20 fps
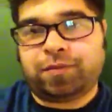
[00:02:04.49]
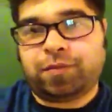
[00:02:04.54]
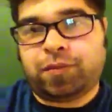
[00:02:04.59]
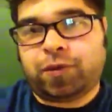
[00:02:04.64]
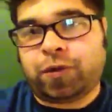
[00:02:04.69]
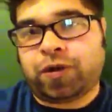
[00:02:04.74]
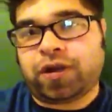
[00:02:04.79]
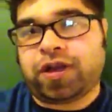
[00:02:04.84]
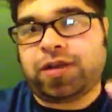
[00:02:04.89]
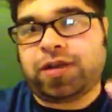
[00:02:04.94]

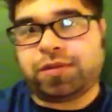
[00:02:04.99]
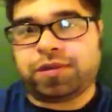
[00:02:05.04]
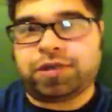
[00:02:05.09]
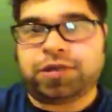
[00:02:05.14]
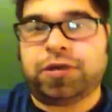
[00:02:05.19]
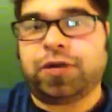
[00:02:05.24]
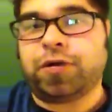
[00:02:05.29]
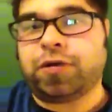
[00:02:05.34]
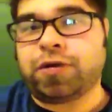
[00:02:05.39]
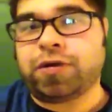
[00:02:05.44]
poured a cup of
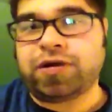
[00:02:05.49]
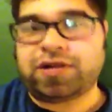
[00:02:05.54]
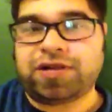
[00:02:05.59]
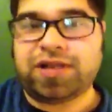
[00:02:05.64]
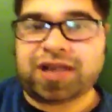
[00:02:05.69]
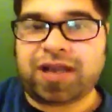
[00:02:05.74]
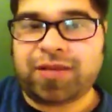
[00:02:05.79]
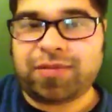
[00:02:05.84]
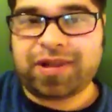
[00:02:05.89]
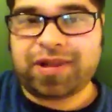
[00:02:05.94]
sugar on
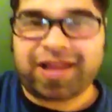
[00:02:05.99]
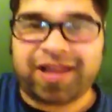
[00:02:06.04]
top of